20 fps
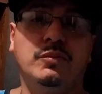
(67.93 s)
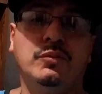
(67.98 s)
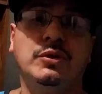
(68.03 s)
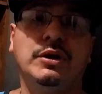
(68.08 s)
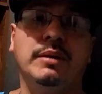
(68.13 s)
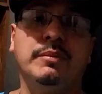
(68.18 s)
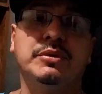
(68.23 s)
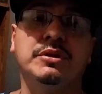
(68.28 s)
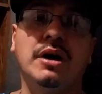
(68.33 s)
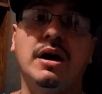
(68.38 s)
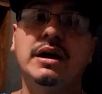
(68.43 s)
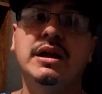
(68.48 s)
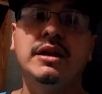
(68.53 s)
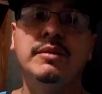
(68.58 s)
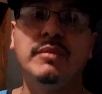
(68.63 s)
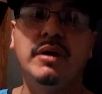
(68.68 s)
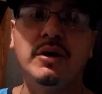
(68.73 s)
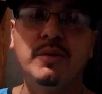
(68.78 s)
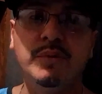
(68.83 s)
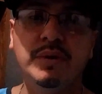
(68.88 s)
I'm talking
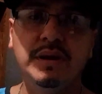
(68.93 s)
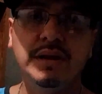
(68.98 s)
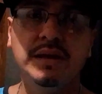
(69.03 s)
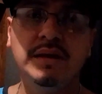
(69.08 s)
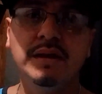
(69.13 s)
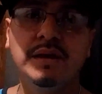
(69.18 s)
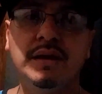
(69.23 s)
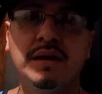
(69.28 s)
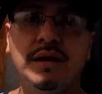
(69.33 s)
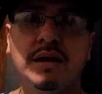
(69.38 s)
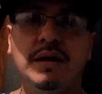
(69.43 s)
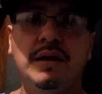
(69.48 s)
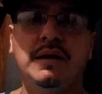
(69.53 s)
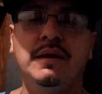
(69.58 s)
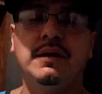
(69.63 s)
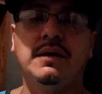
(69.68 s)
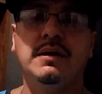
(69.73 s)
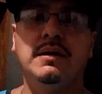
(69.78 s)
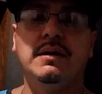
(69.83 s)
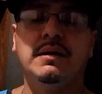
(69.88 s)
about really,
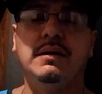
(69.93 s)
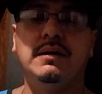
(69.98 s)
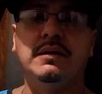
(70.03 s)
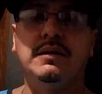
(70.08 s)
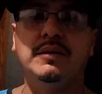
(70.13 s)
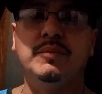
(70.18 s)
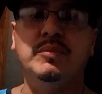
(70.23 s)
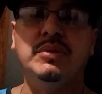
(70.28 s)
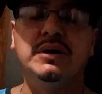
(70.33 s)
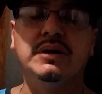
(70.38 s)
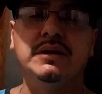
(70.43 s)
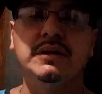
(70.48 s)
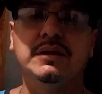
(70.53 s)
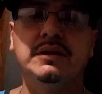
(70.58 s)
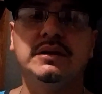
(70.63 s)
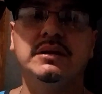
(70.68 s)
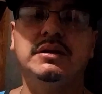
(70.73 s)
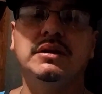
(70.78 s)
but